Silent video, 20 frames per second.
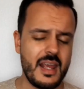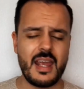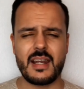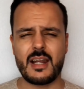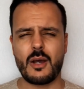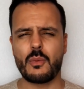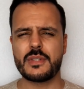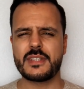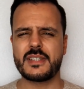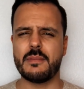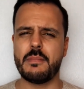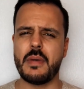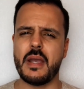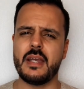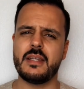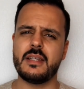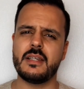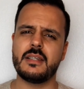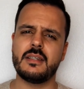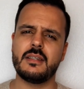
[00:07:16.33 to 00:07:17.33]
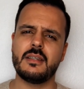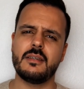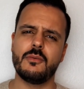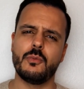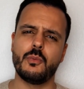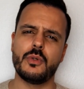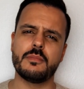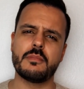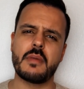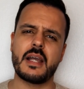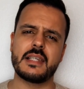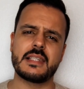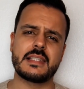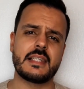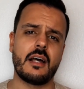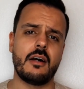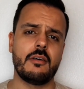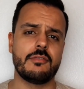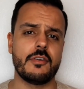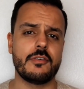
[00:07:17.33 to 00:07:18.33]
And I was debating with
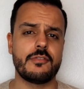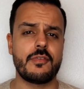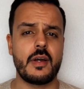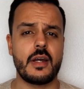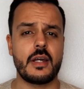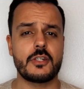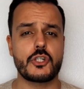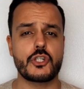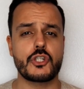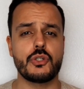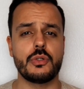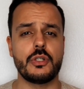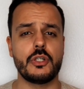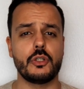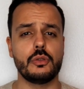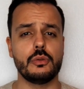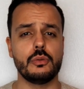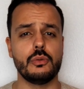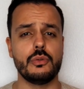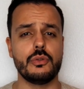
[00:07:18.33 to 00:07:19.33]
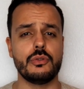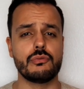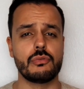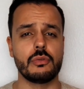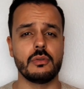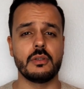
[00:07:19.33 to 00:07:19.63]
myself if I should include